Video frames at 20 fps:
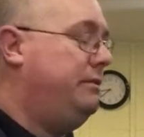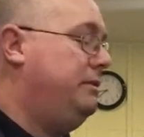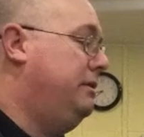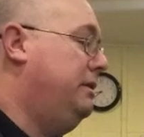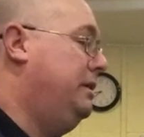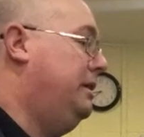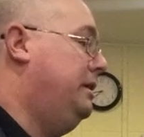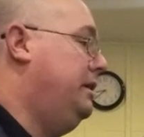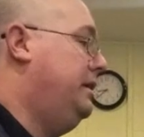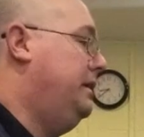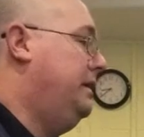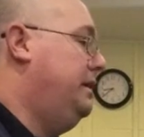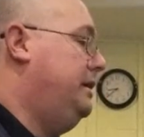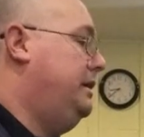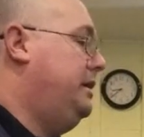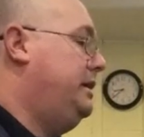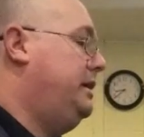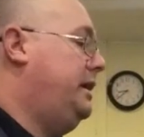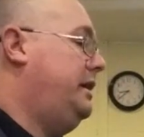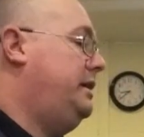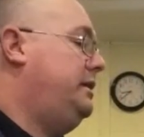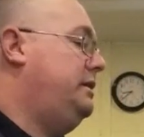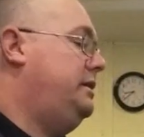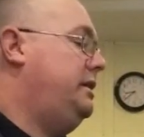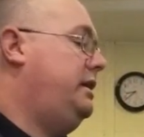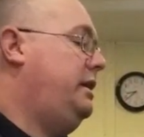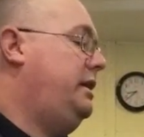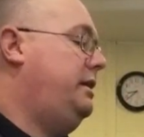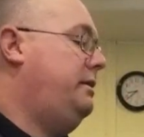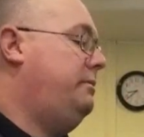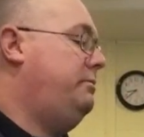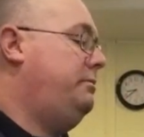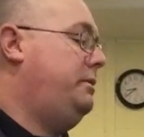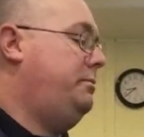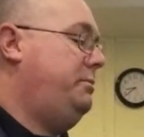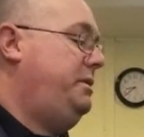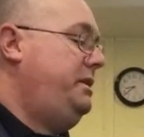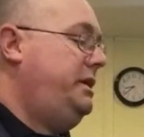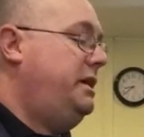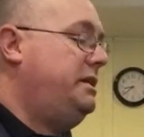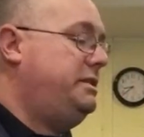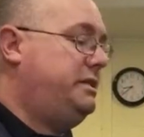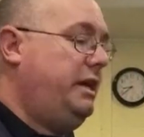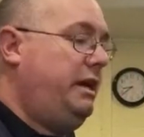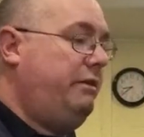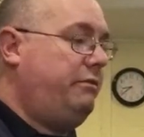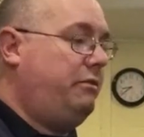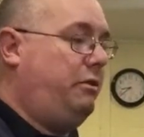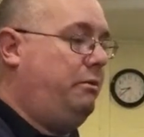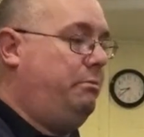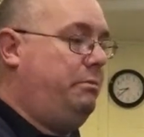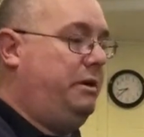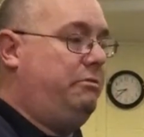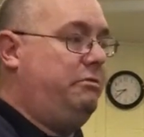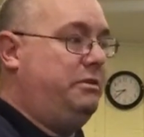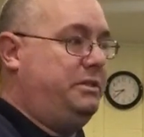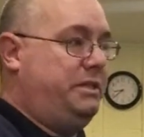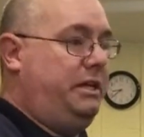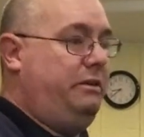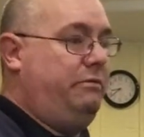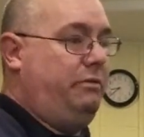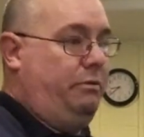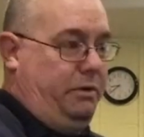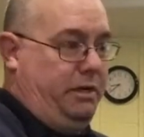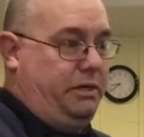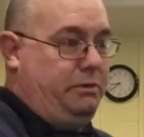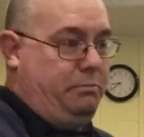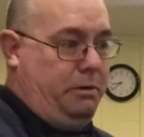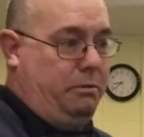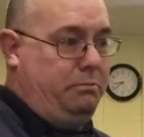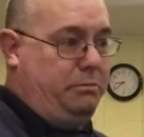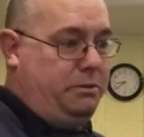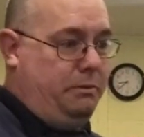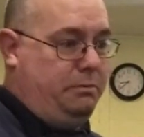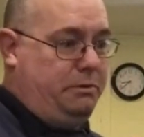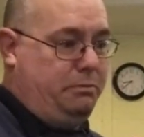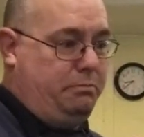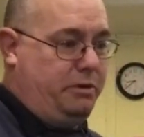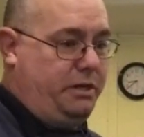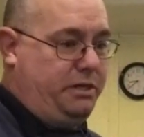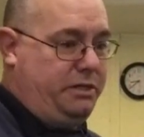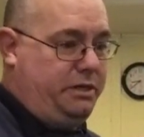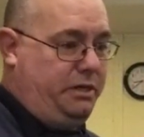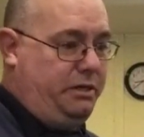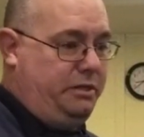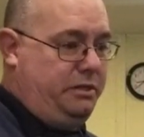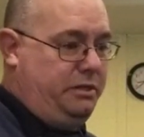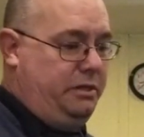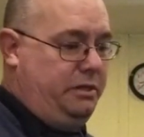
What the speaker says: Yeah. I mean, yesterday I've got a big receiver which pumps up to pressure.